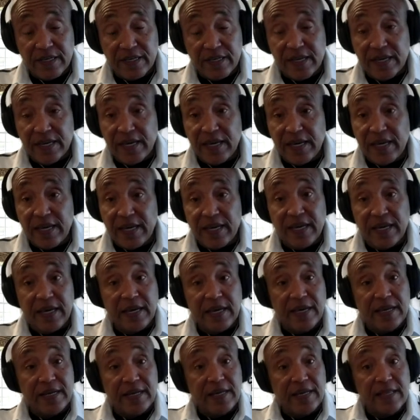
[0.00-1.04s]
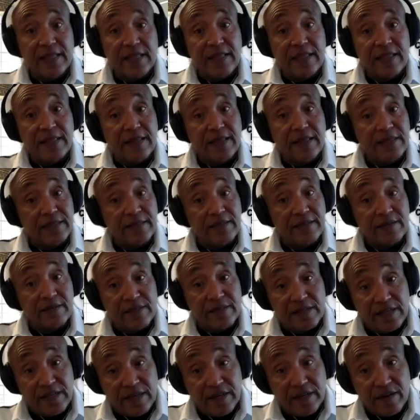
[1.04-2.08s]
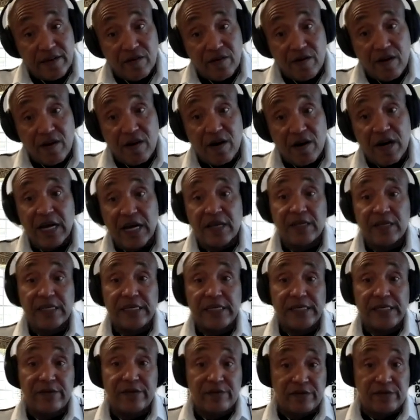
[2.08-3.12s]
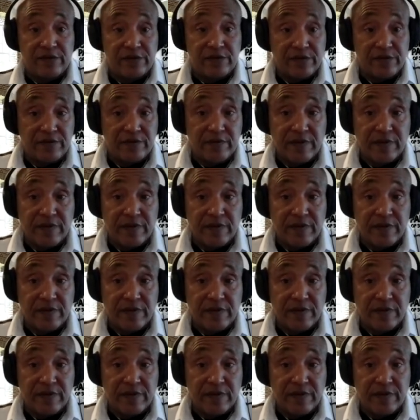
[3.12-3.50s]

and they still are our leaders.